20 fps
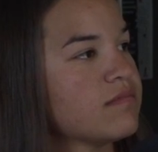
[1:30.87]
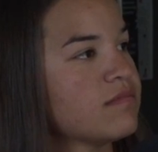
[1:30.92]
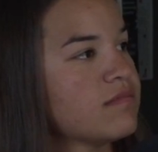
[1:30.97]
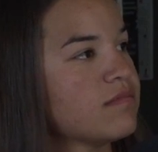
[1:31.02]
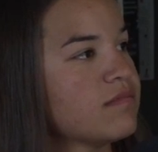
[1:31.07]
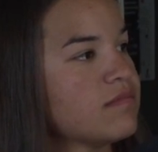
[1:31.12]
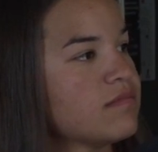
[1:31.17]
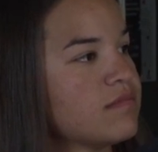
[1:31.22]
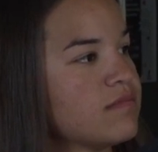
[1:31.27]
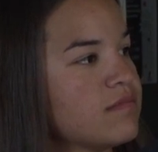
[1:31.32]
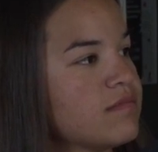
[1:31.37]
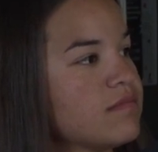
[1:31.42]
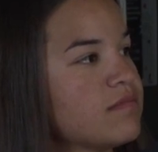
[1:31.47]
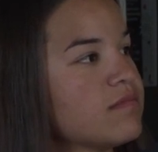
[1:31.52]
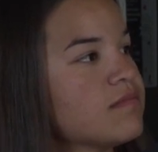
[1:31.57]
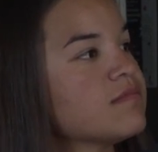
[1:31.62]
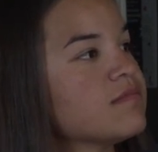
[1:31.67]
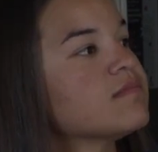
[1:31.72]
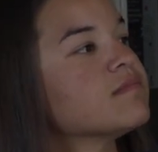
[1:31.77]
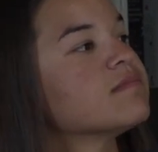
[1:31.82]

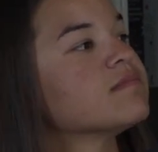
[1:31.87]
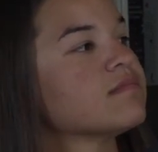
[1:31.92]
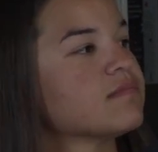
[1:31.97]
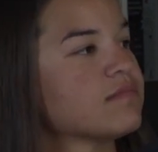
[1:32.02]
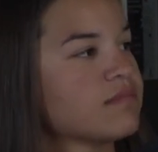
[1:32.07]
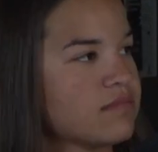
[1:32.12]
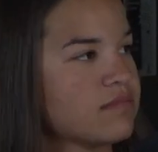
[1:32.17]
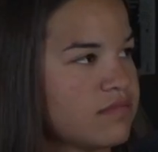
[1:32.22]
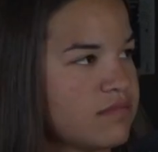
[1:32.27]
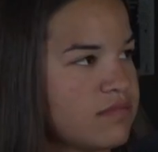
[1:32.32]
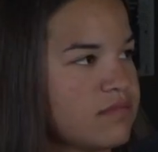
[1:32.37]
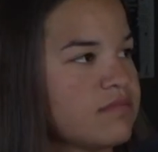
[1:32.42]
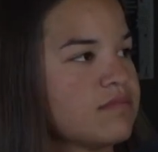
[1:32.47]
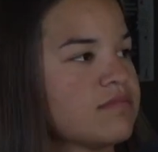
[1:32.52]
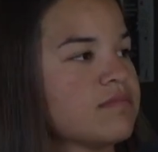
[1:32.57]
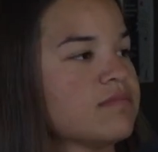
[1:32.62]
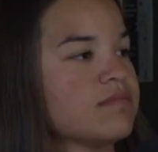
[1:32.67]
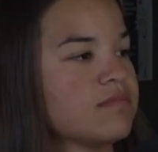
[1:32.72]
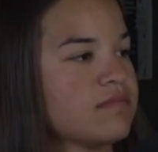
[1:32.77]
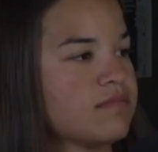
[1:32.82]

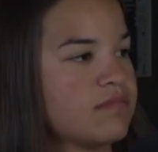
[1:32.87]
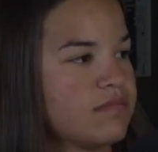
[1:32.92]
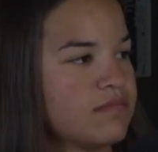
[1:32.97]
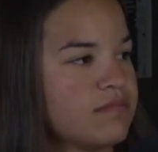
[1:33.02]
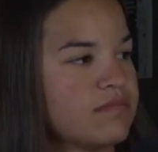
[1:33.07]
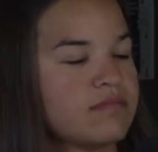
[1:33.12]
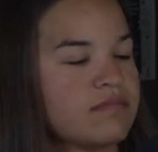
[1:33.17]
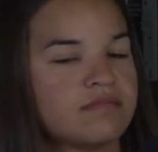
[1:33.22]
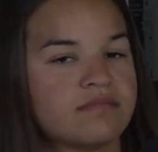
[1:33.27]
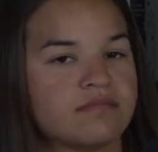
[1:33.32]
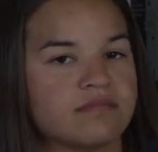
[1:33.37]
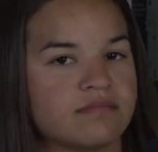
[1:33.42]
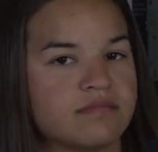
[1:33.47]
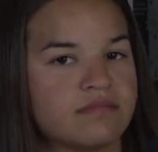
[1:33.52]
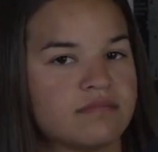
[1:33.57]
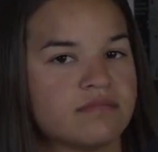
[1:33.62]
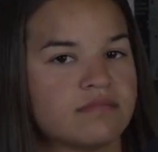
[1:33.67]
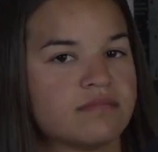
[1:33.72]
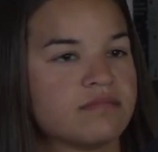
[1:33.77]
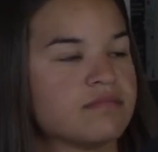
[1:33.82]

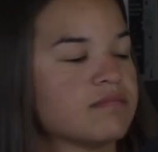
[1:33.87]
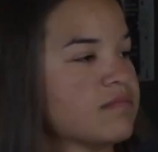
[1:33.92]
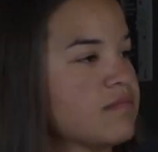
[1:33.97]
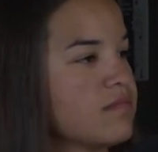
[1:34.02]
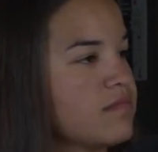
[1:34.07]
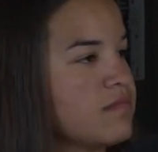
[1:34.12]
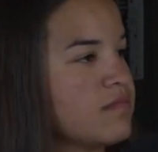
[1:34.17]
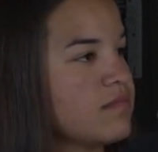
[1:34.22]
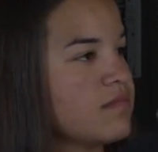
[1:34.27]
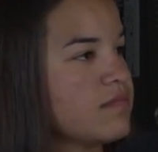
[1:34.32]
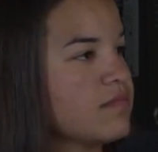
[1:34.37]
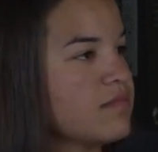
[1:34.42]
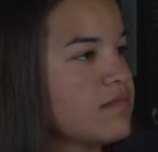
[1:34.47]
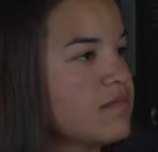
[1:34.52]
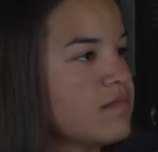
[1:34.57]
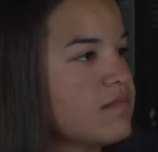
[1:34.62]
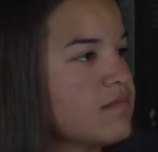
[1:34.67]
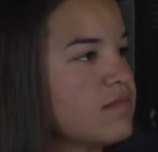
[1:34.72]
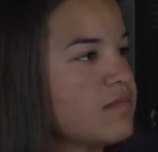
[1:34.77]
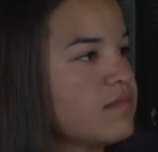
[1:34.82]

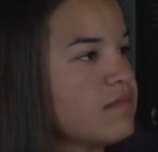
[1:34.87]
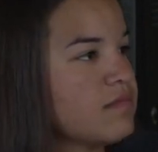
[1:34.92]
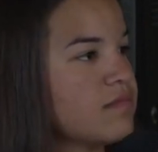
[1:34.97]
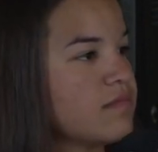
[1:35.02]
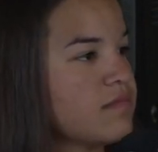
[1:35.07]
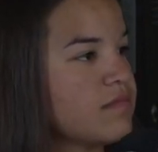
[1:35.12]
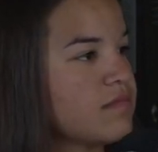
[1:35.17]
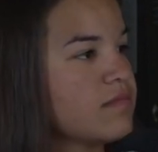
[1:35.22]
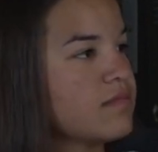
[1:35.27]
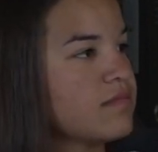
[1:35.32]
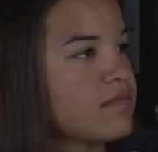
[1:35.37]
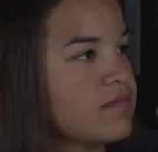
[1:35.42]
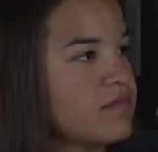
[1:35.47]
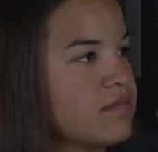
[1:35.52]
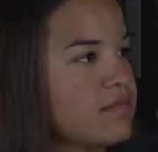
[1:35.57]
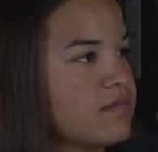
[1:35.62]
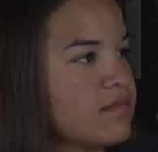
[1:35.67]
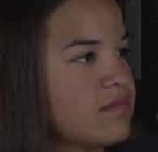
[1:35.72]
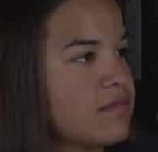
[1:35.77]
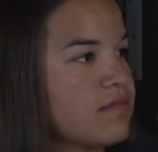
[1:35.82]

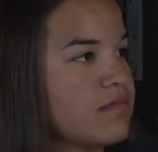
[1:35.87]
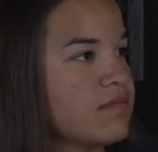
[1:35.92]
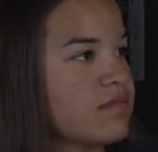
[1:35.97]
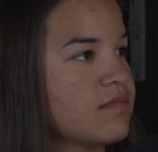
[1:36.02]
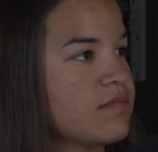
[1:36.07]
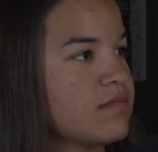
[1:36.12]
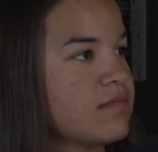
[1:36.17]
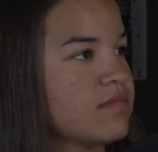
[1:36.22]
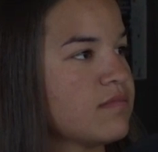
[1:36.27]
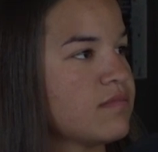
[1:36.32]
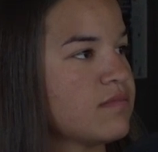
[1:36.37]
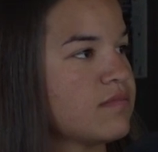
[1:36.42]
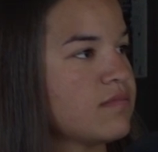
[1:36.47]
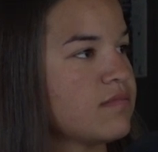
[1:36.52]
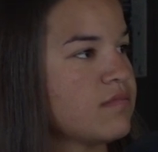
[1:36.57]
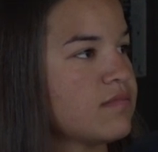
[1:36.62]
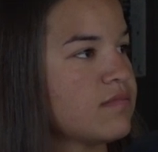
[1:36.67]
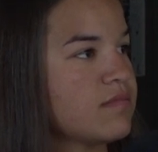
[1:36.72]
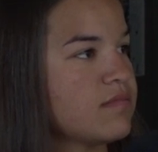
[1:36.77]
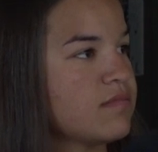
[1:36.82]

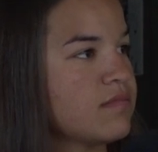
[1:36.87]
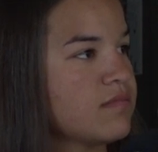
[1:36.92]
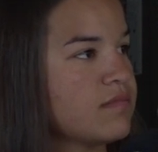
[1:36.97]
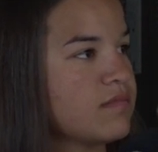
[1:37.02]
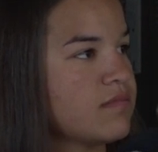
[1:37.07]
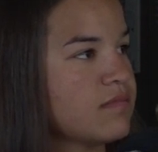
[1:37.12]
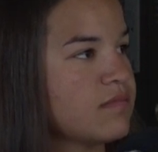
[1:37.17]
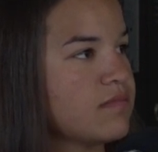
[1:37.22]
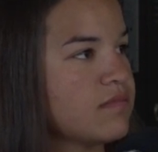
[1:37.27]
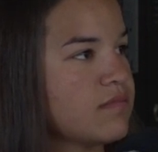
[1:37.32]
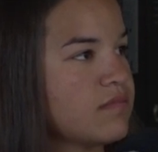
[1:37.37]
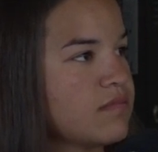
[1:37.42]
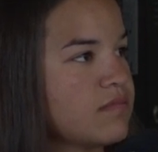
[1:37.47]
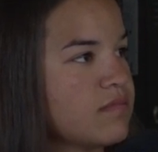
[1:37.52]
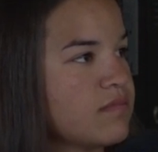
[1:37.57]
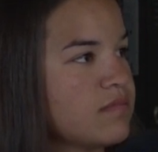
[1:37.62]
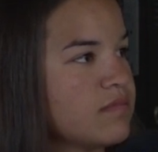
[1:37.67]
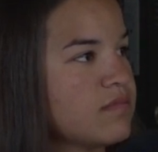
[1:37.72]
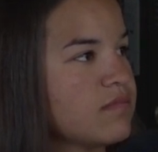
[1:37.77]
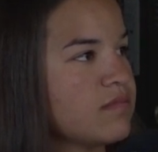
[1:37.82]

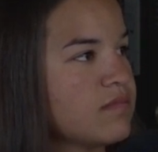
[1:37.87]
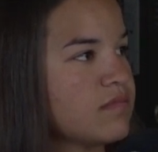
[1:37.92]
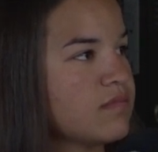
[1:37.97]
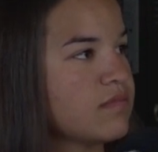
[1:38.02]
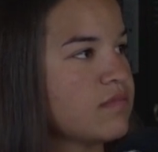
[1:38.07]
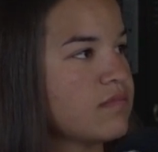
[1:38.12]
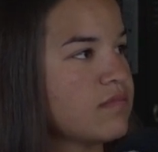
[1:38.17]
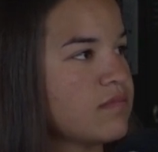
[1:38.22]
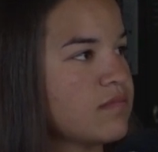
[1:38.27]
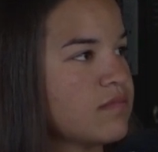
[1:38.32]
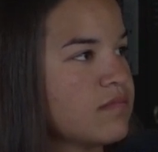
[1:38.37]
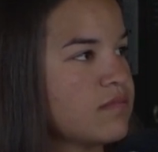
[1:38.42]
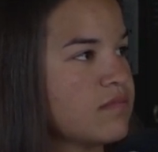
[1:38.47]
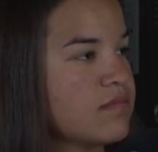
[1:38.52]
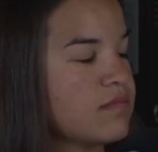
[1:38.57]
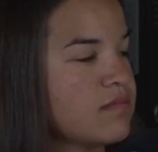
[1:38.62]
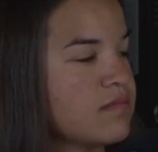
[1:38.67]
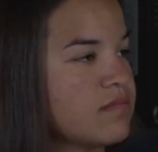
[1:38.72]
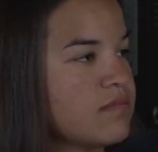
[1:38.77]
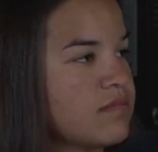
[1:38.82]
(silent)